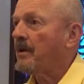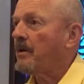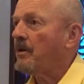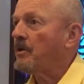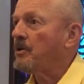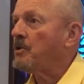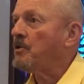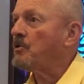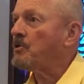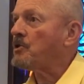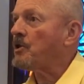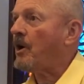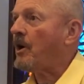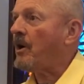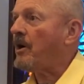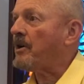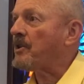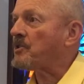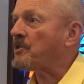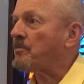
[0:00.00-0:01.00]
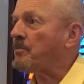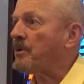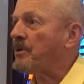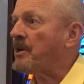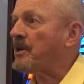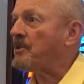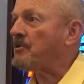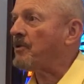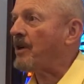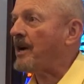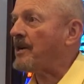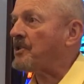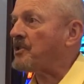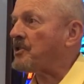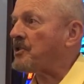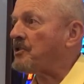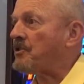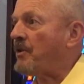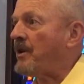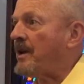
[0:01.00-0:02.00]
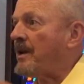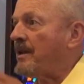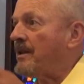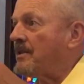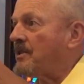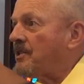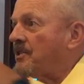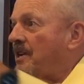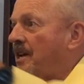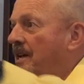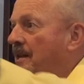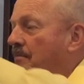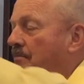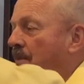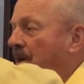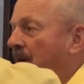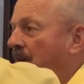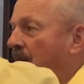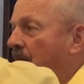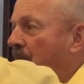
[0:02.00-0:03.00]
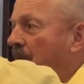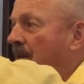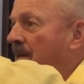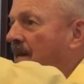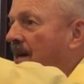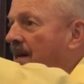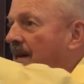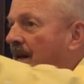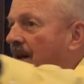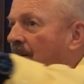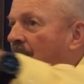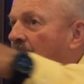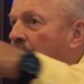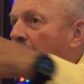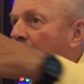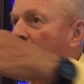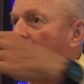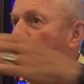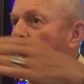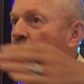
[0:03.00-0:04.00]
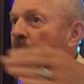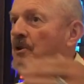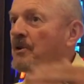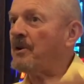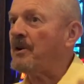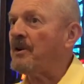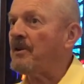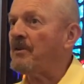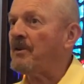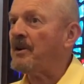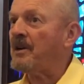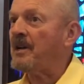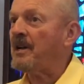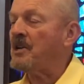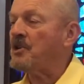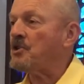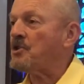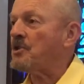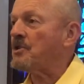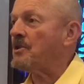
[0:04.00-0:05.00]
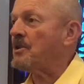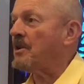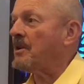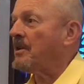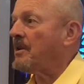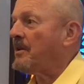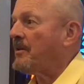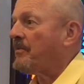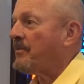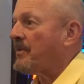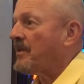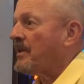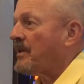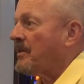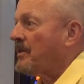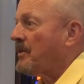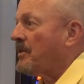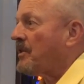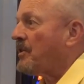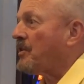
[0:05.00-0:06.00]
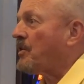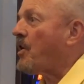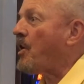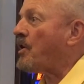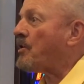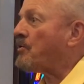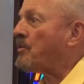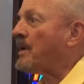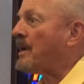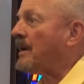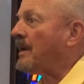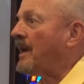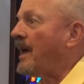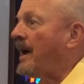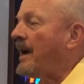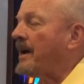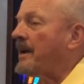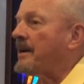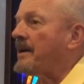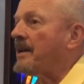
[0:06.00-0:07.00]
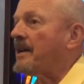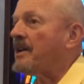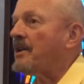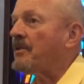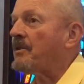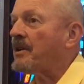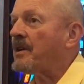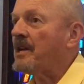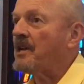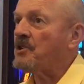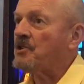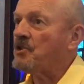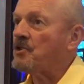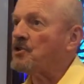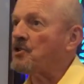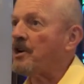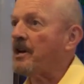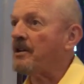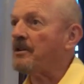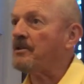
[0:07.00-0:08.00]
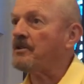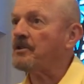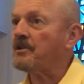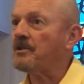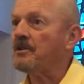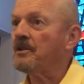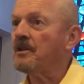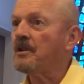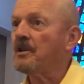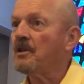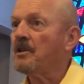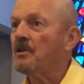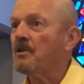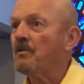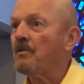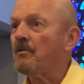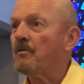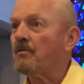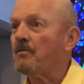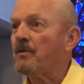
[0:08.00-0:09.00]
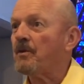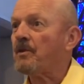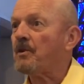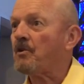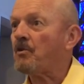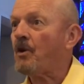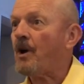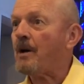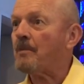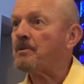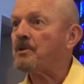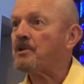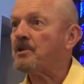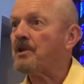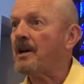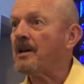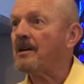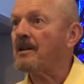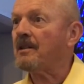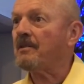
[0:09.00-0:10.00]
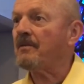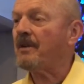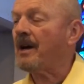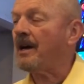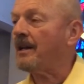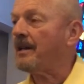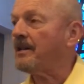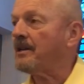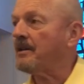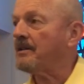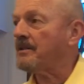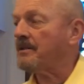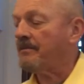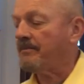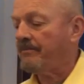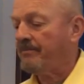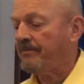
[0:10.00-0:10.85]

Utah is a pretty dry state, but coming down out of the mountains, there are irrigation, concrete-lined irrigation channels for the crops down in the valleys.